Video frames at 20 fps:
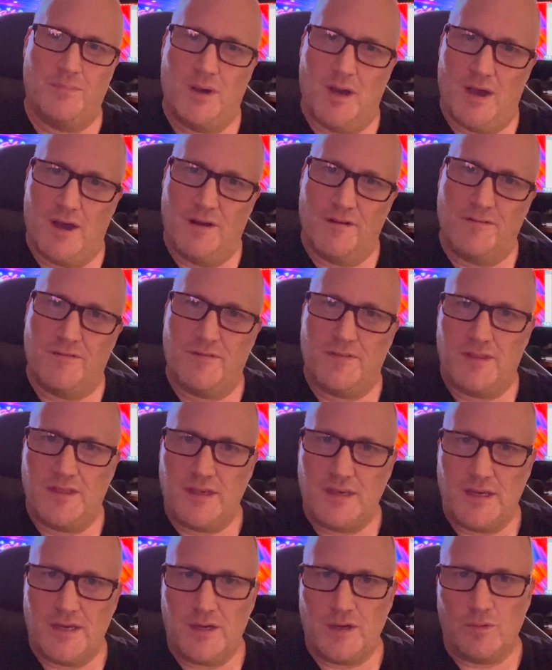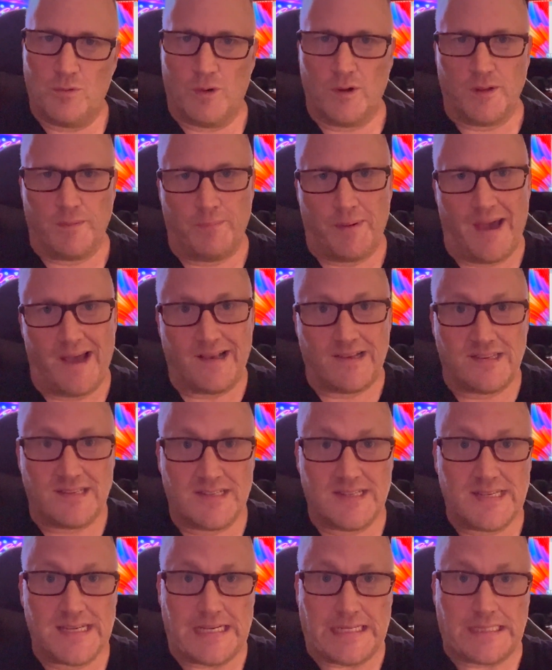of where the bag
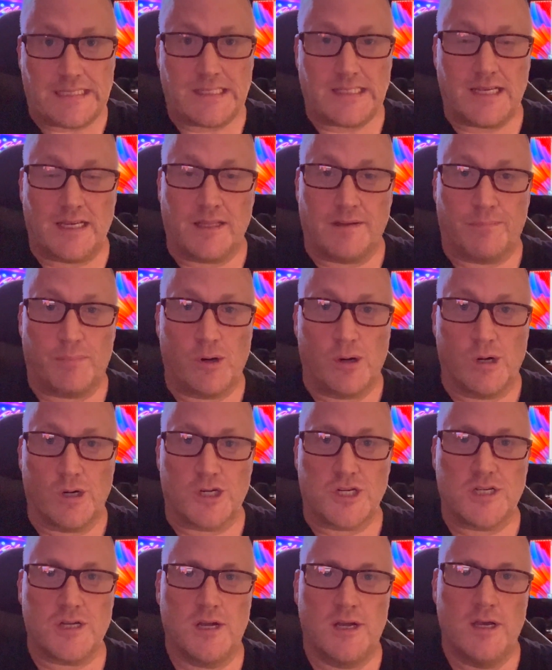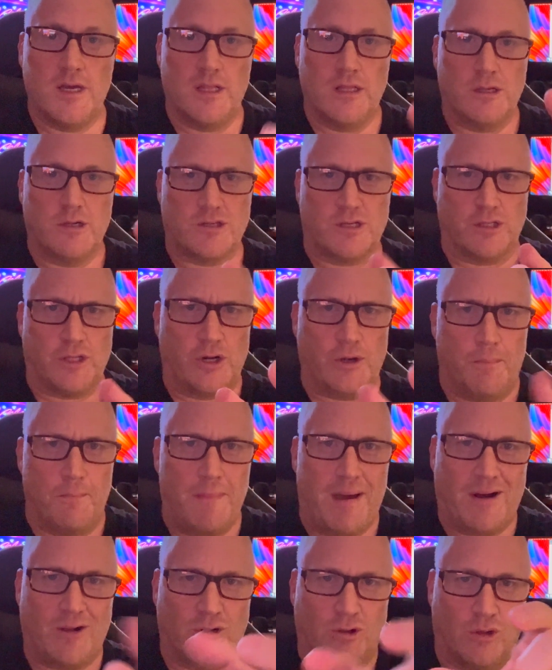sits on the perch, there's a little
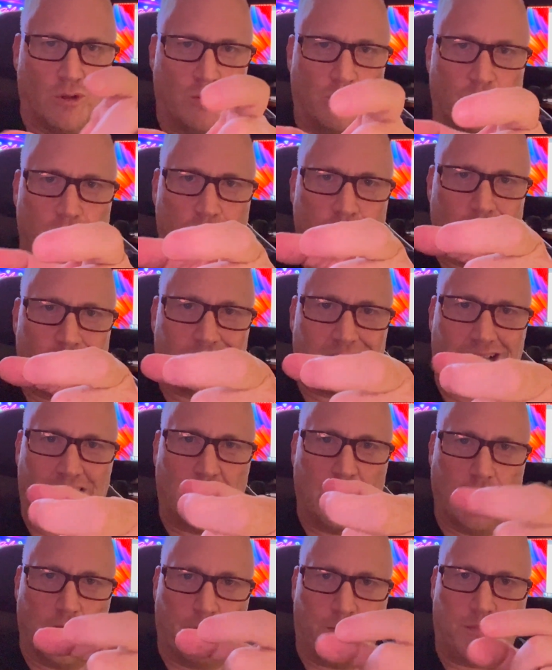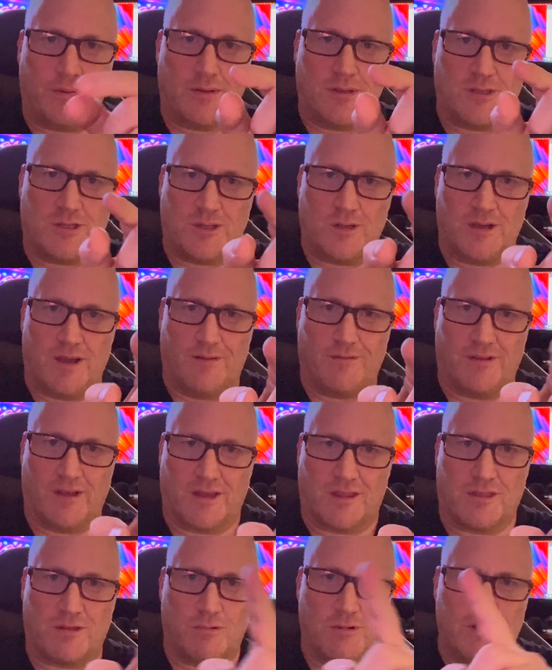metal clip. So you have
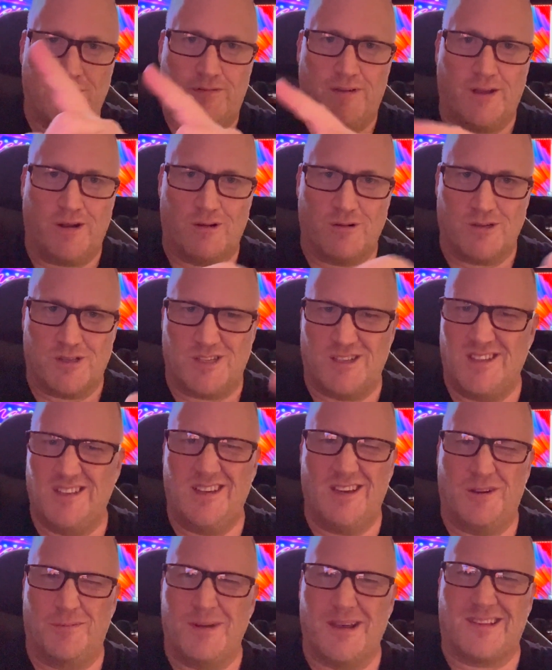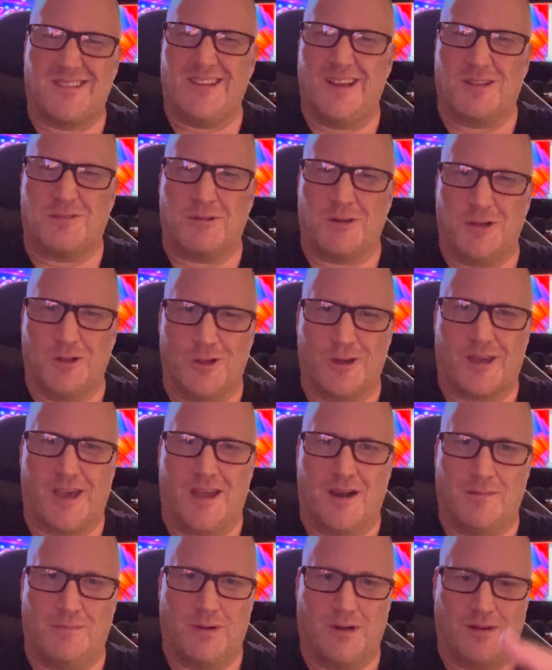like 3 fingers. It'll make sense when you look at
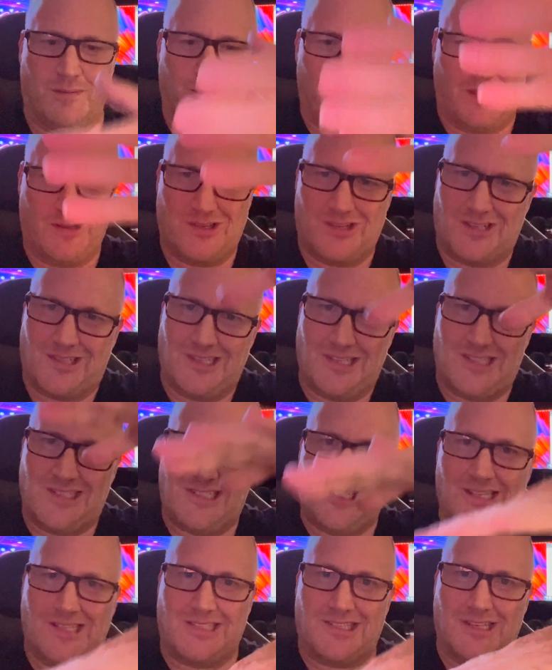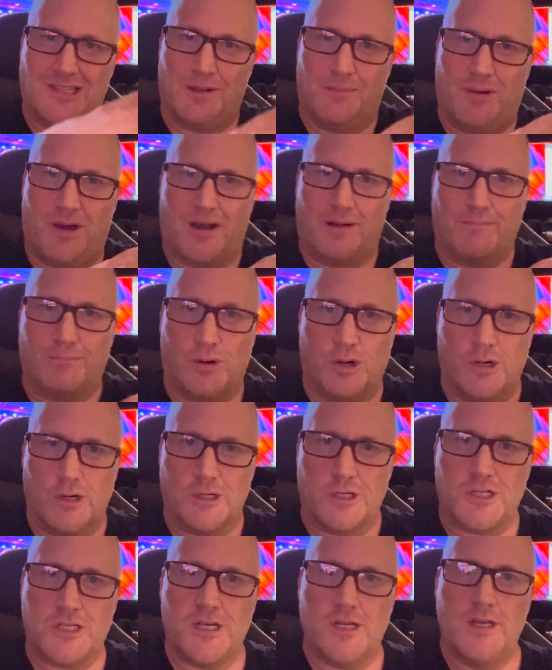it, but it basically sits in the bottom
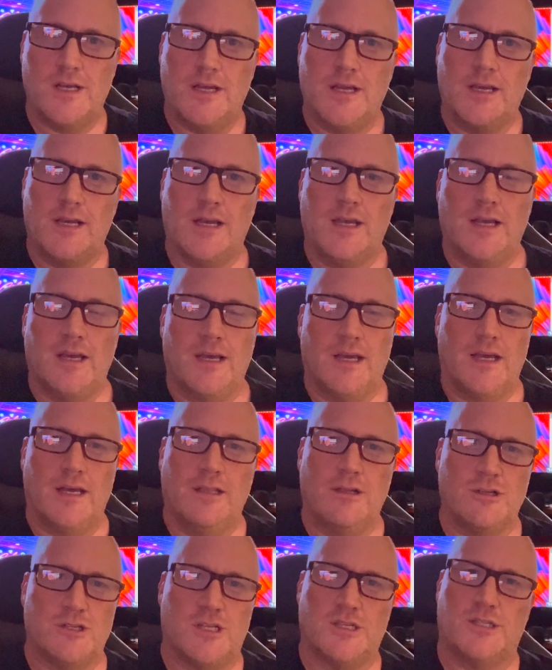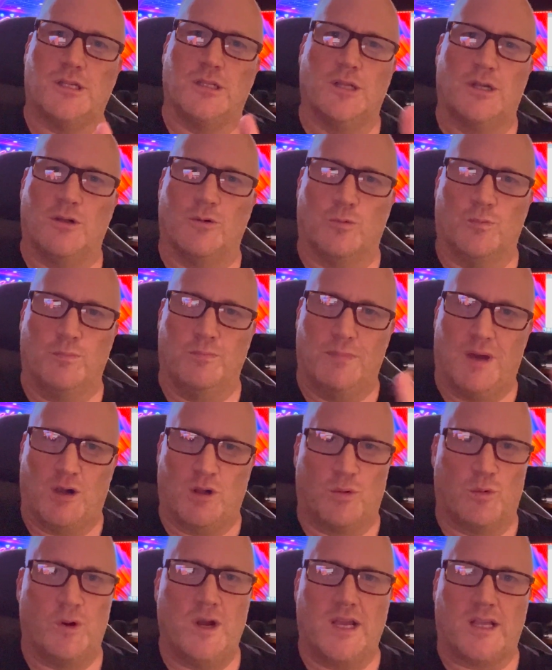perch. And there's just a little metal
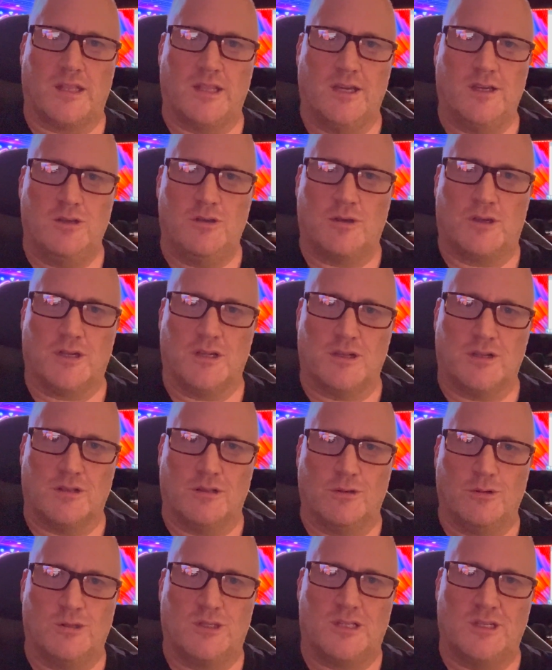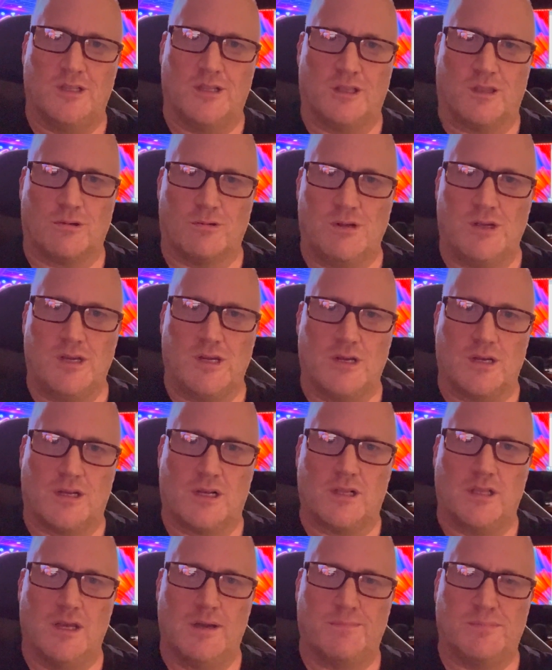ring that you can loosen the 3
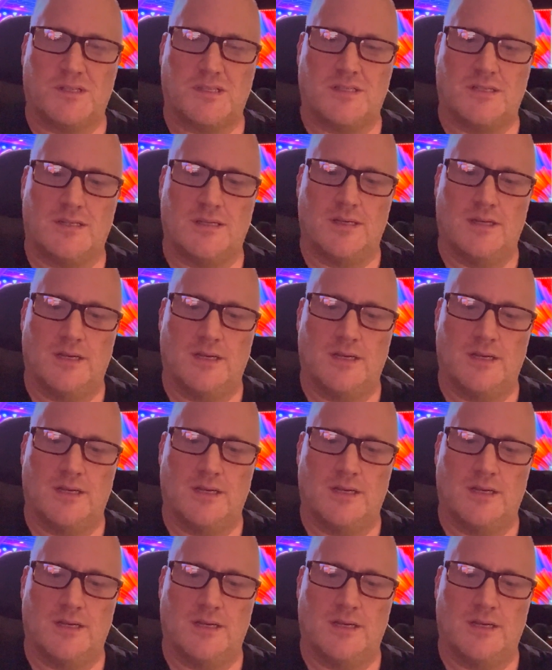clips,